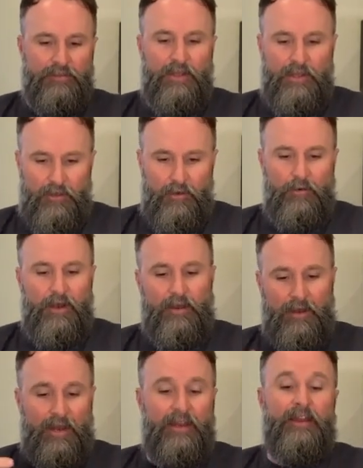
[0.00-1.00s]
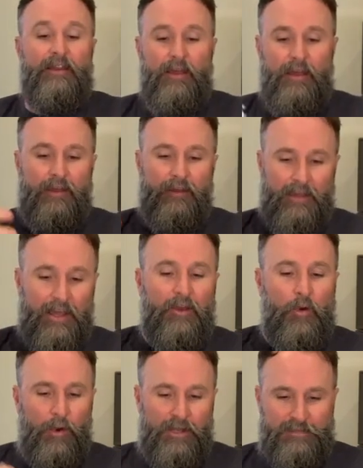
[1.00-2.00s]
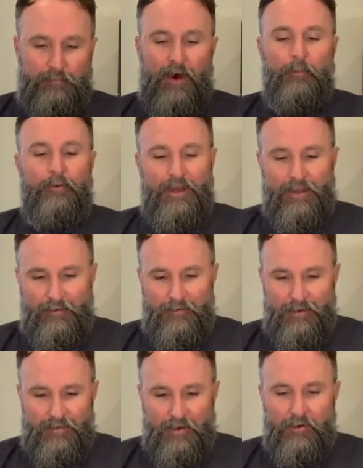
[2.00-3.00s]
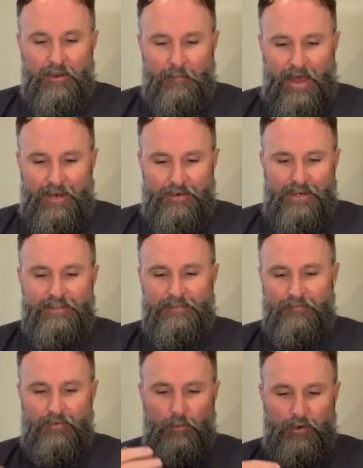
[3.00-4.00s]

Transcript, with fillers: just like you, and I need Gitcoin's public Ethereum address.